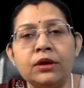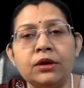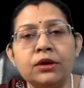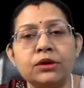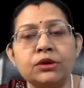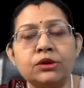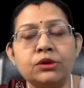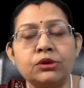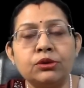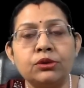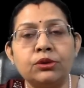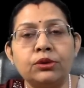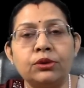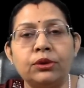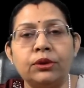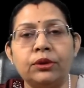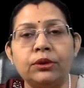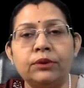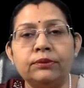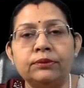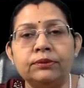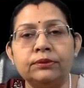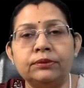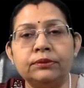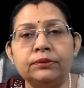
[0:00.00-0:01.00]
So
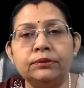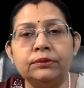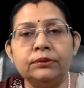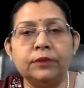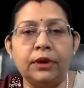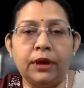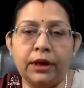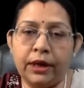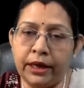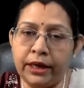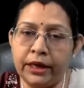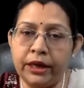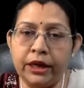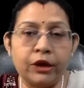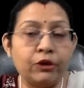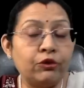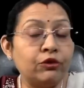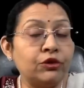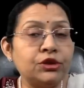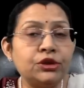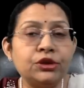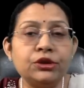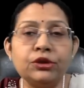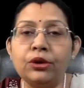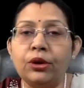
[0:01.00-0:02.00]
I
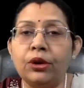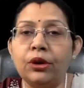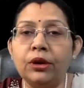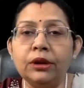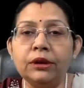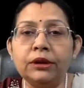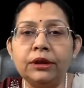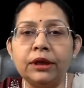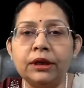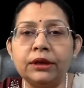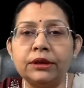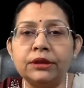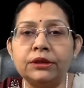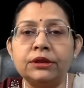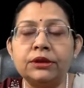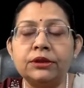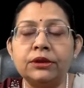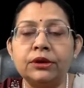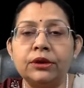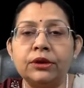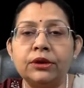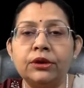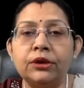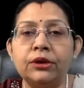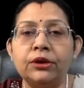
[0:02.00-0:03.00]
request you all that
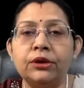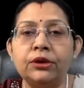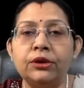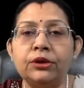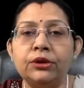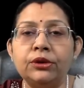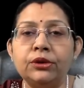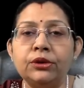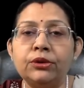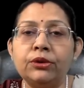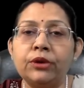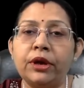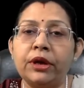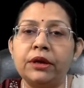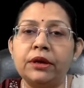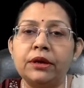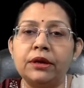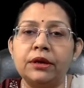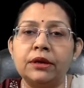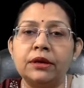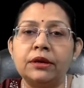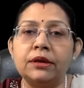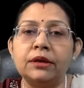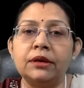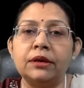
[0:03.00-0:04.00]
you
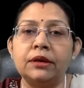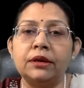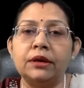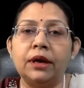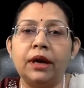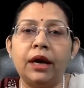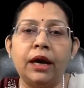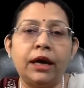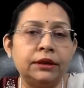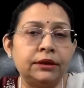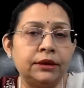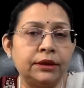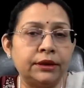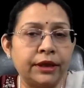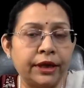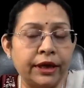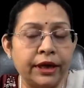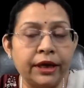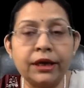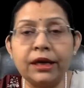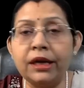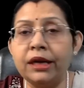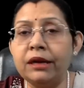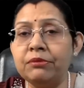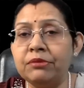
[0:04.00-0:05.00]
can either
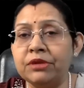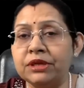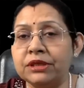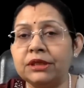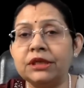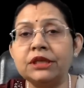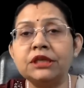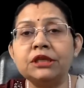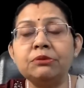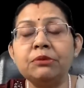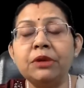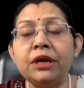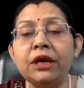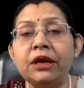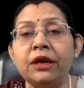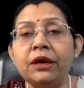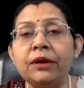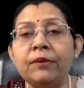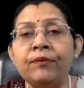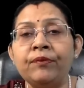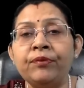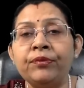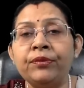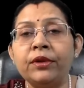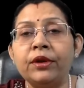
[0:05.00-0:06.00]
directly message me
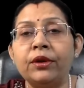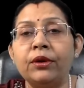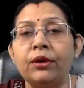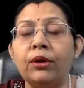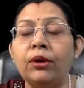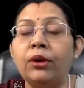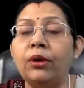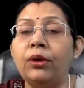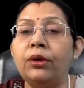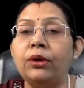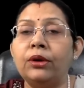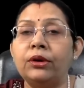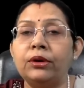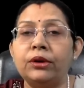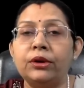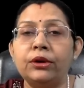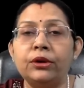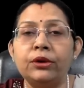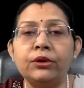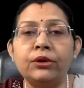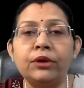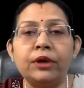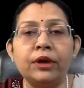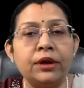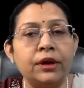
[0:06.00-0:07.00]
or
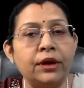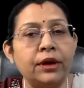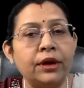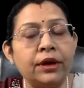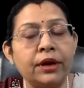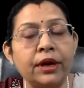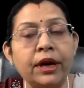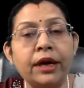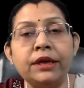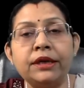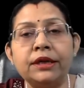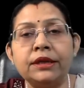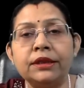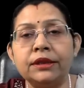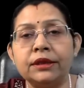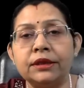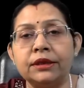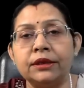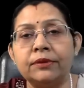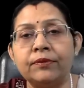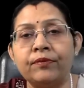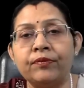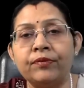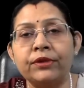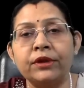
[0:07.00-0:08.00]
you can write in
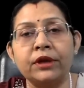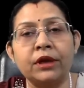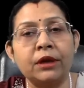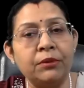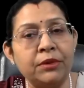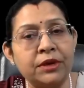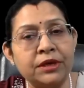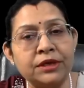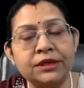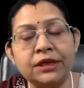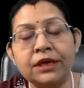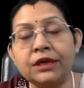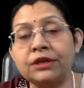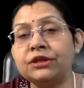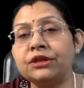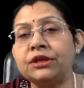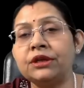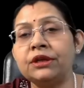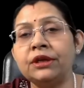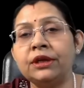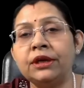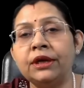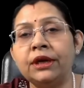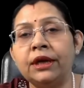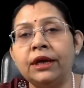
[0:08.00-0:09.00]
the comment
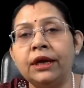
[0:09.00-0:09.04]
section.